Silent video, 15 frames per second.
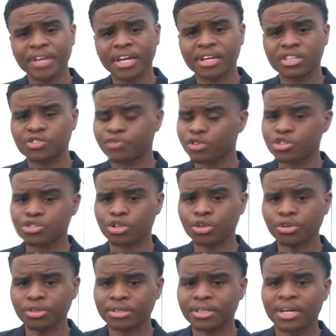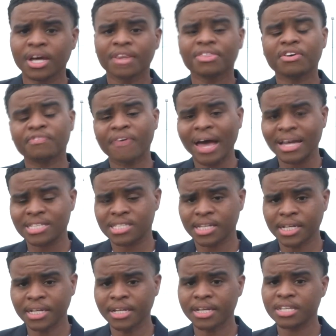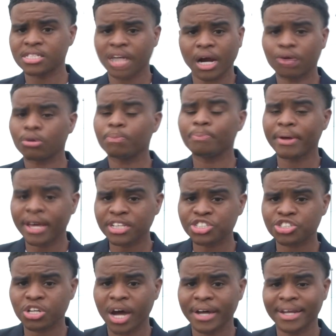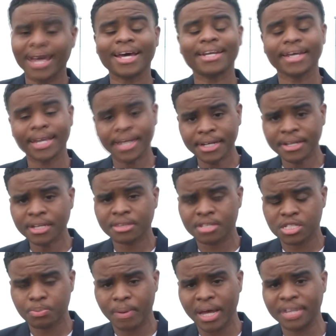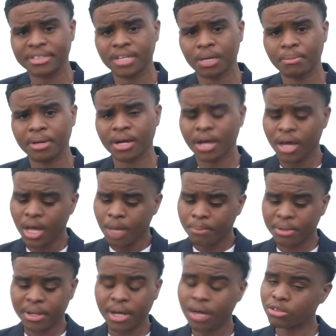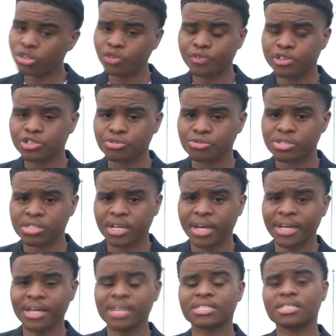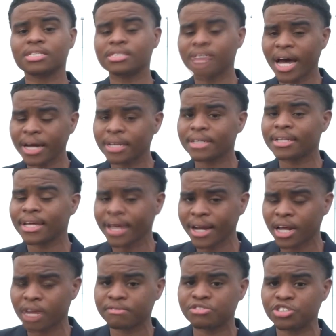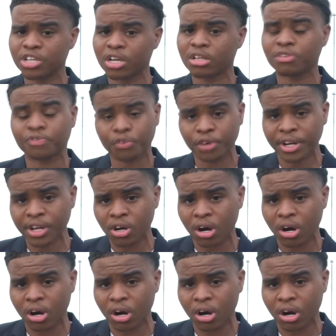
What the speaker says: thing is for certain, the vaccine is our best shot at ending this pandemic, but health officials say it's not a get-out-of-jail-free